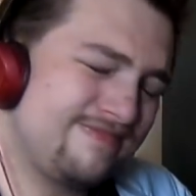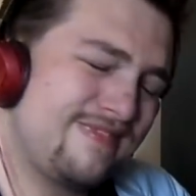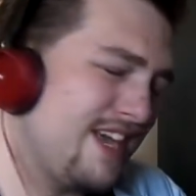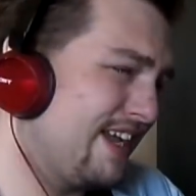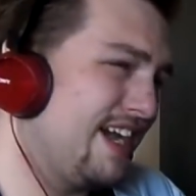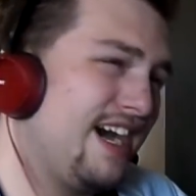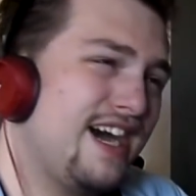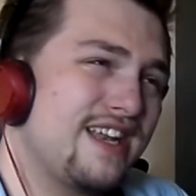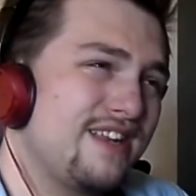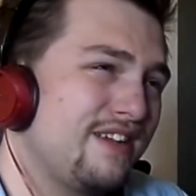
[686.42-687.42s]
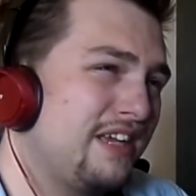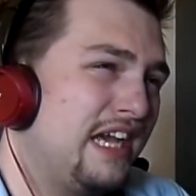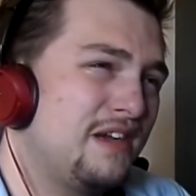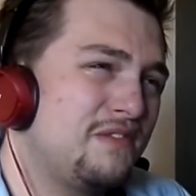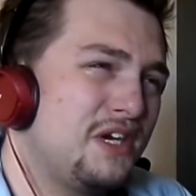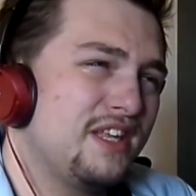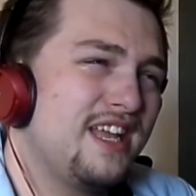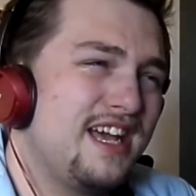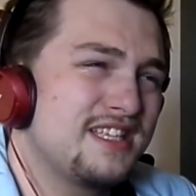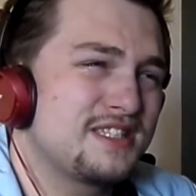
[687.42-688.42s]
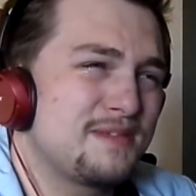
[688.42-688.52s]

I can't. Come on, it has to